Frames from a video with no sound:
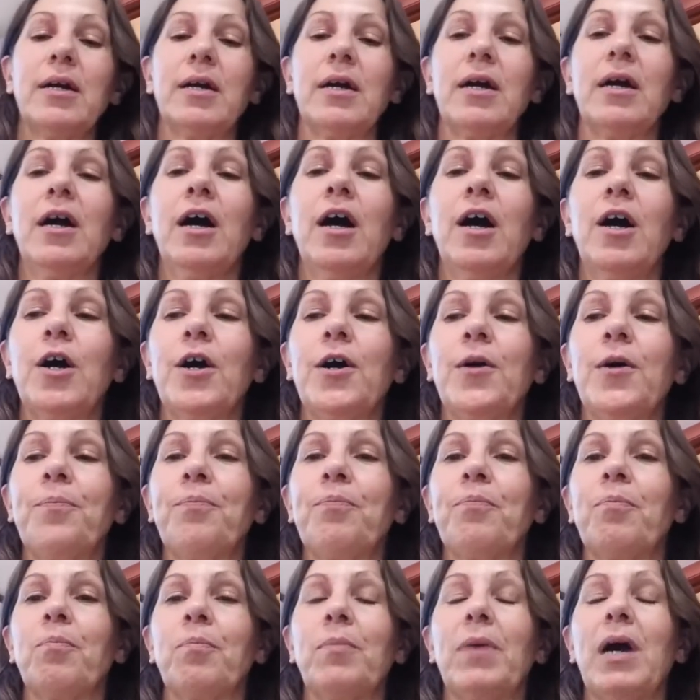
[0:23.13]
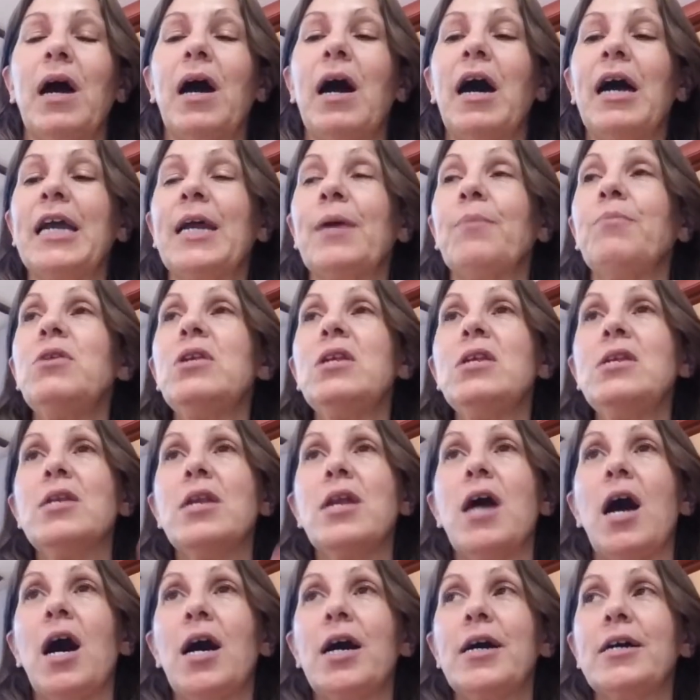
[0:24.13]
I am
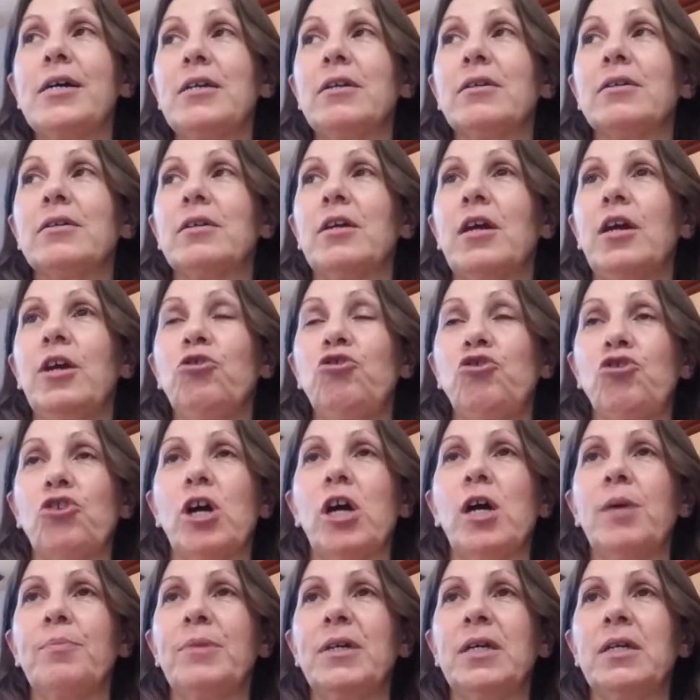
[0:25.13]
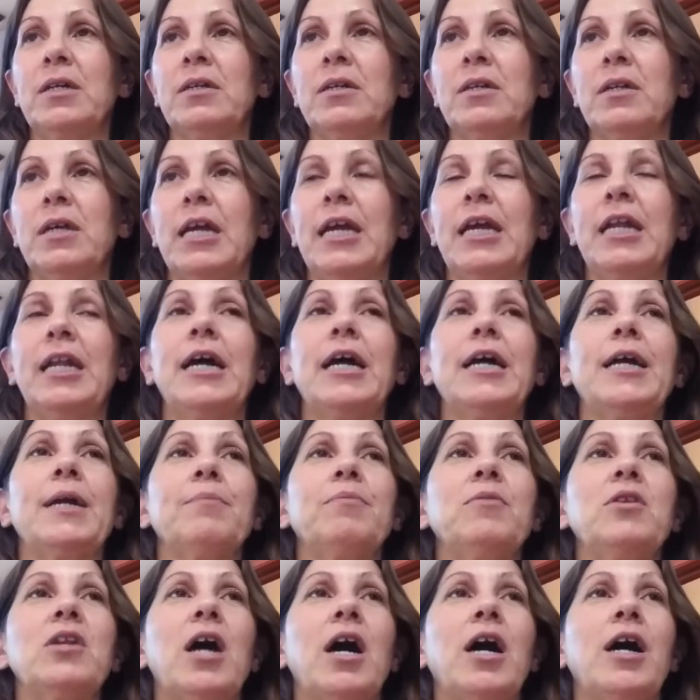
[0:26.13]
not a shaman and I
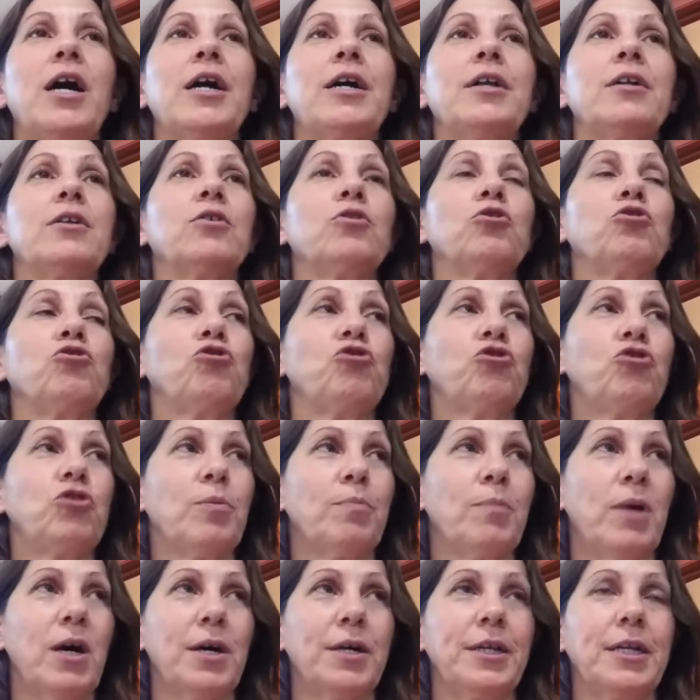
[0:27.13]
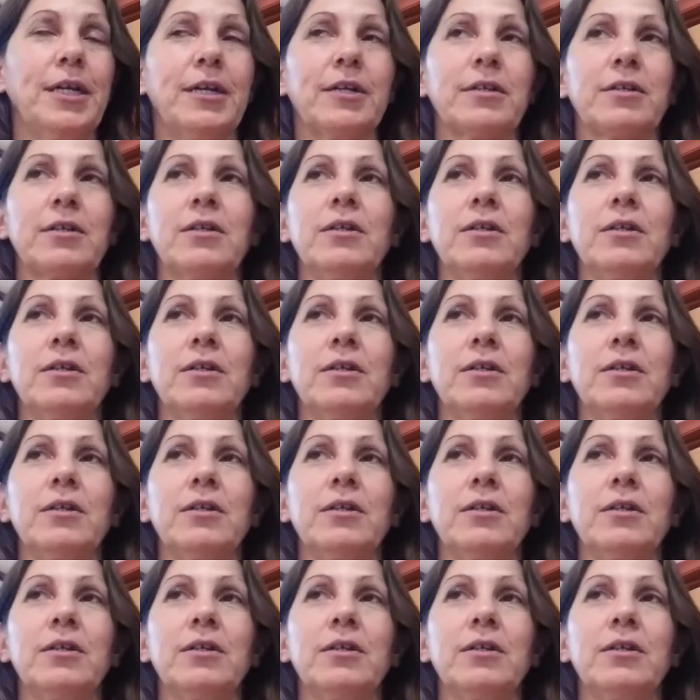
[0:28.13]
am not shamanic,